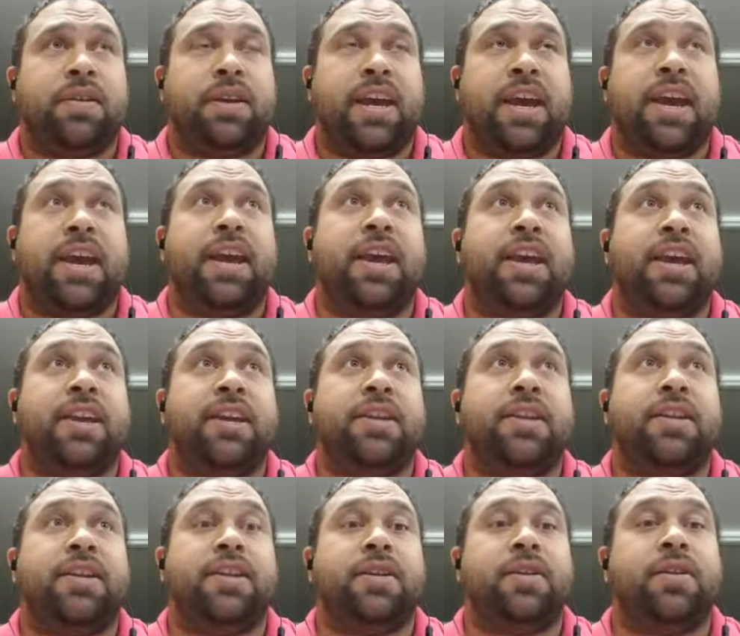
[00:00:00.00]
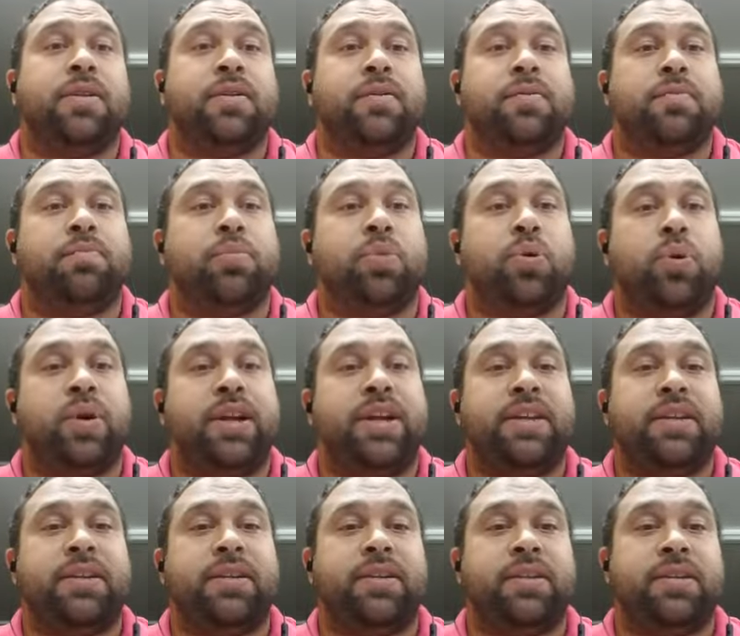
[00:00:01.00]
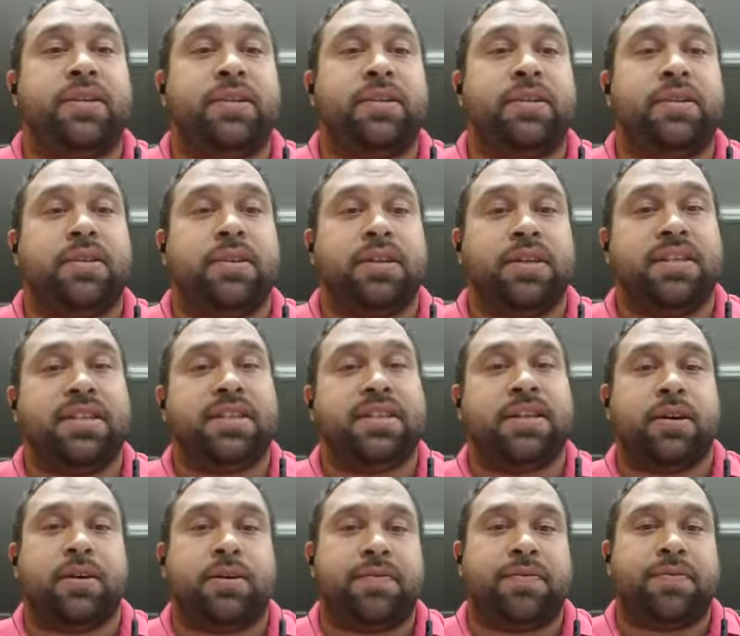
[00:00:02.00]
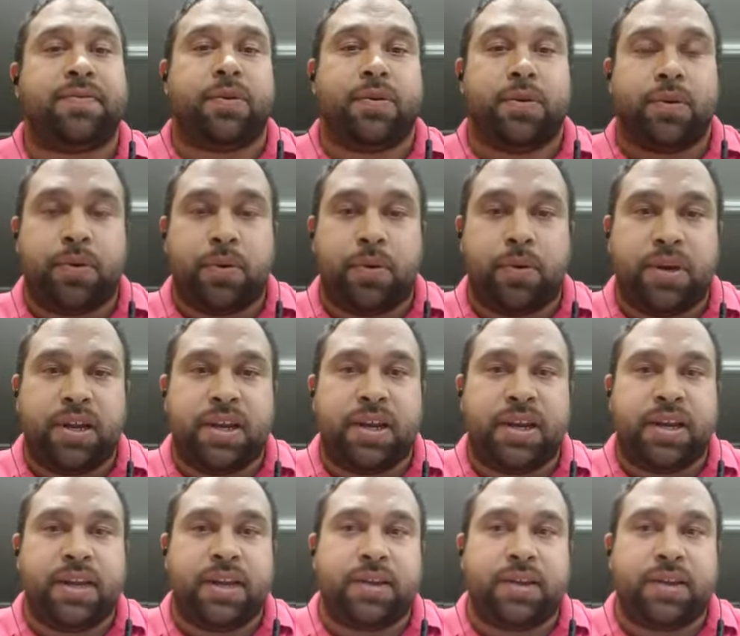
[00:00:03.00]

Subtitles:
and point yourself accordingly.